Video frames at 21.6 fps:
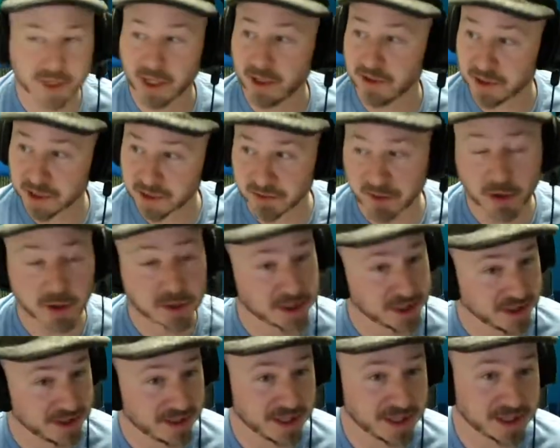sorry, this
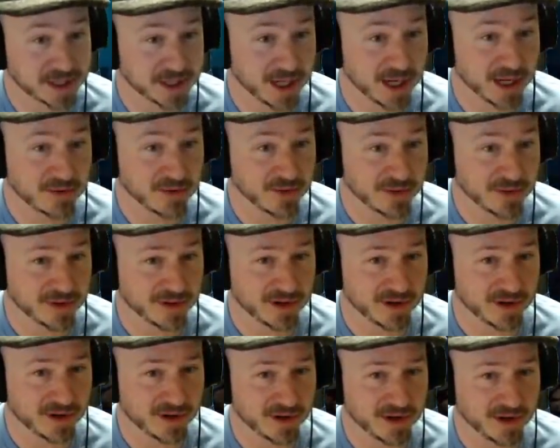person has done with
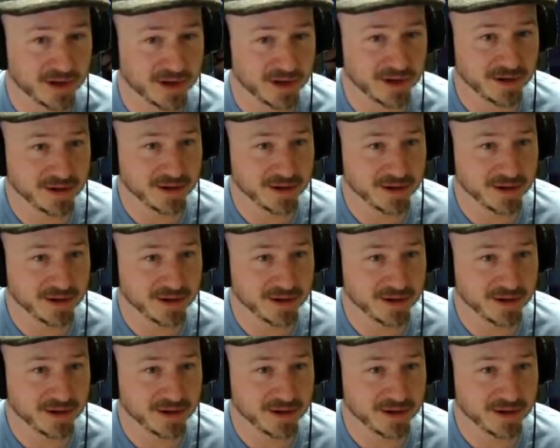their